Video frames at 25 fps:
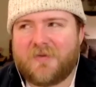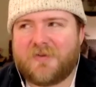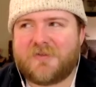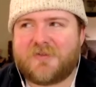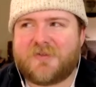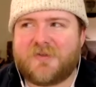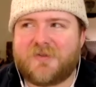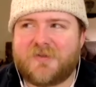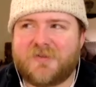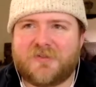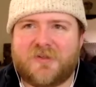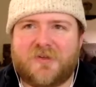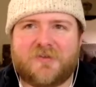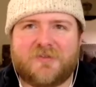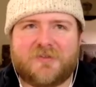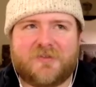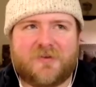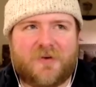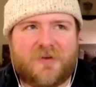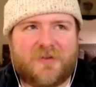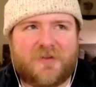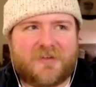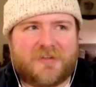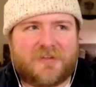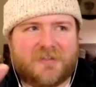So there's also
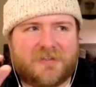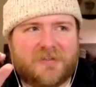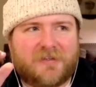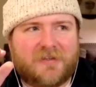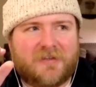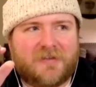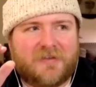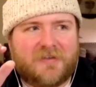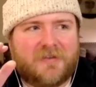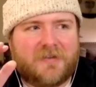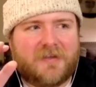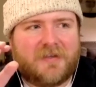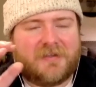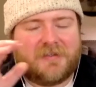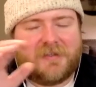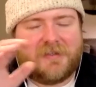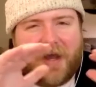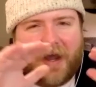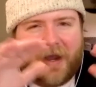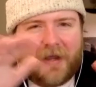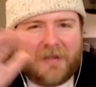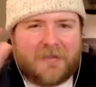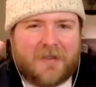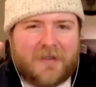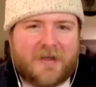all these
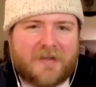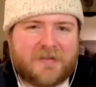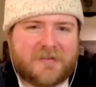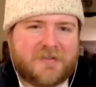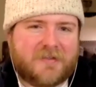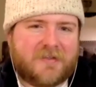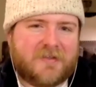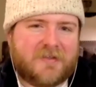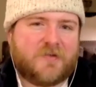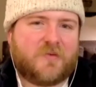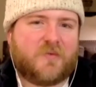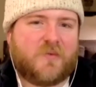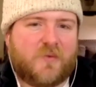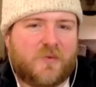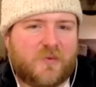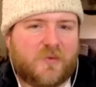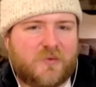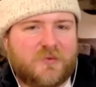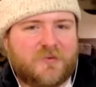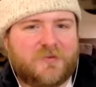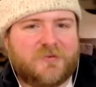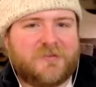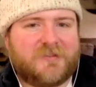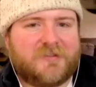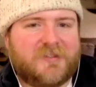guidelines and these
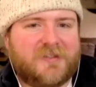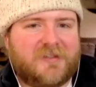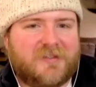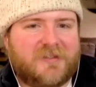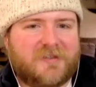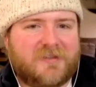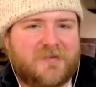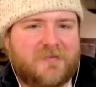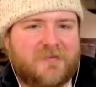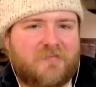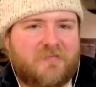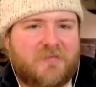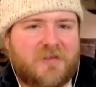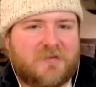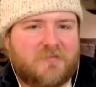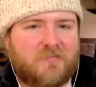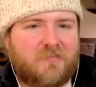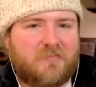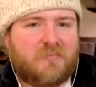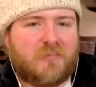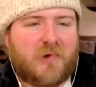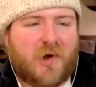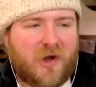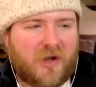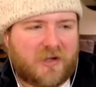rules and this
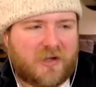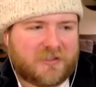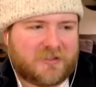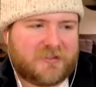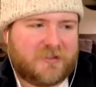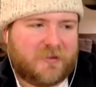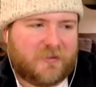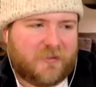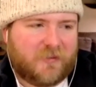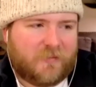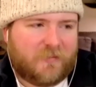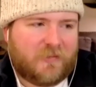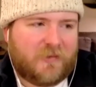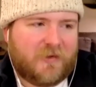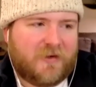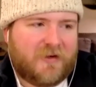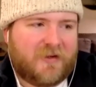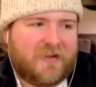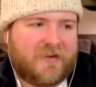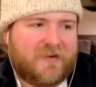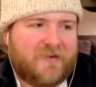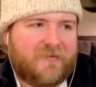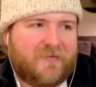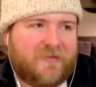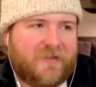box that were put
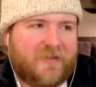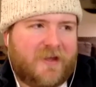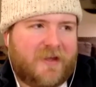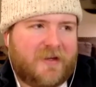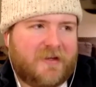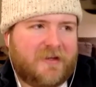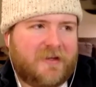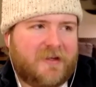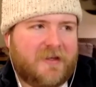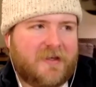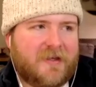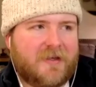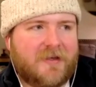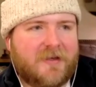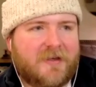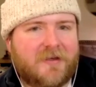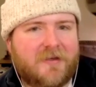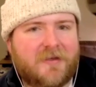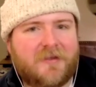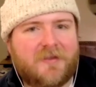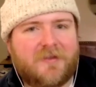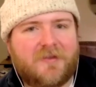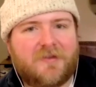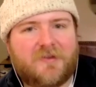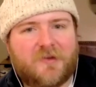in of like,
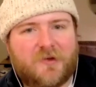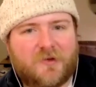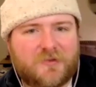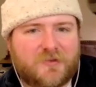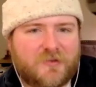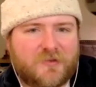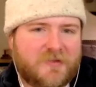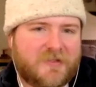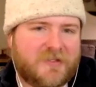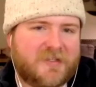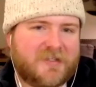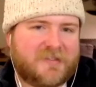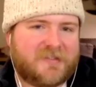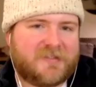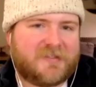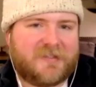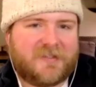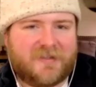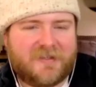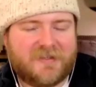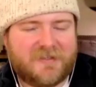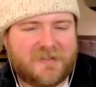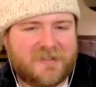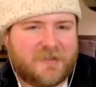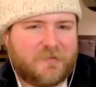don't do this, or
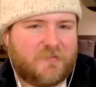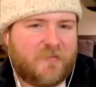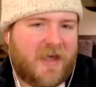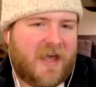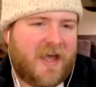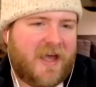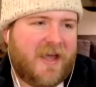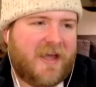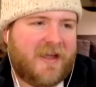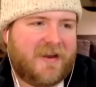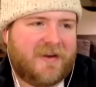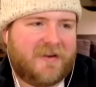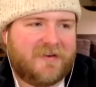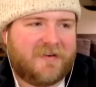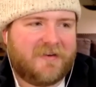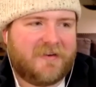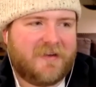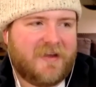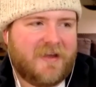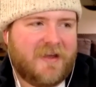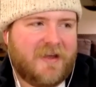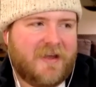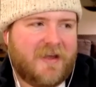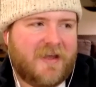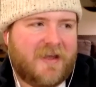this is bad,
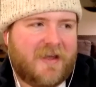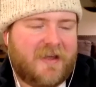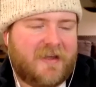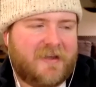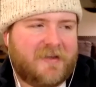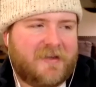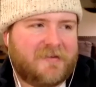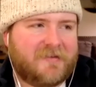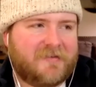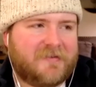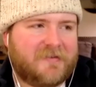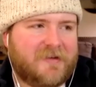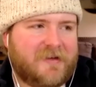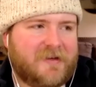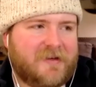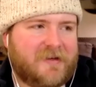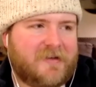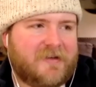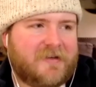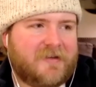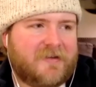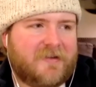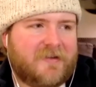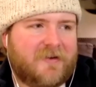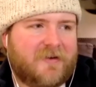and
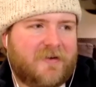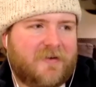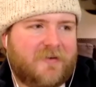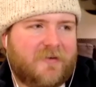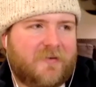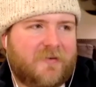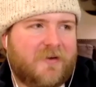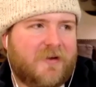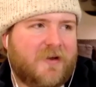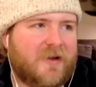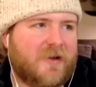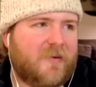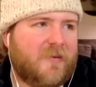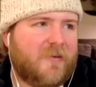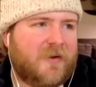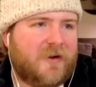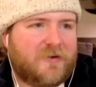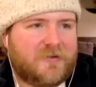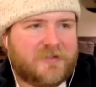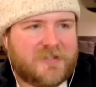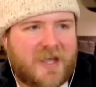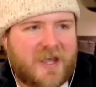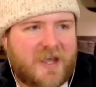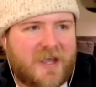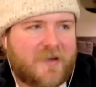you know, we
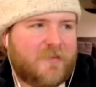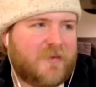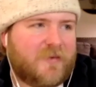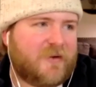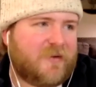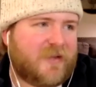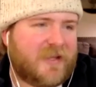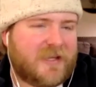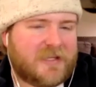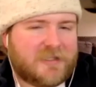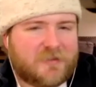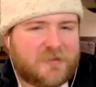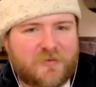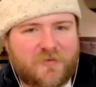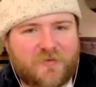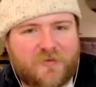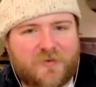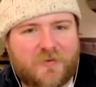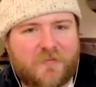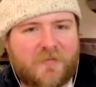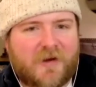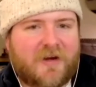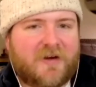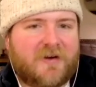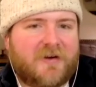don't date, we don't kiss
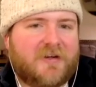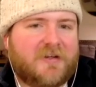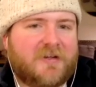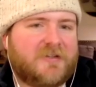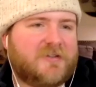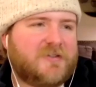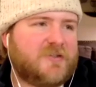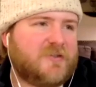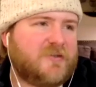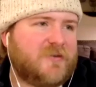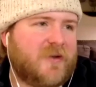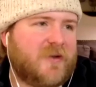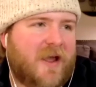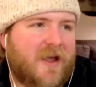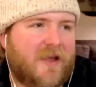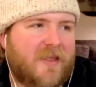before marriage.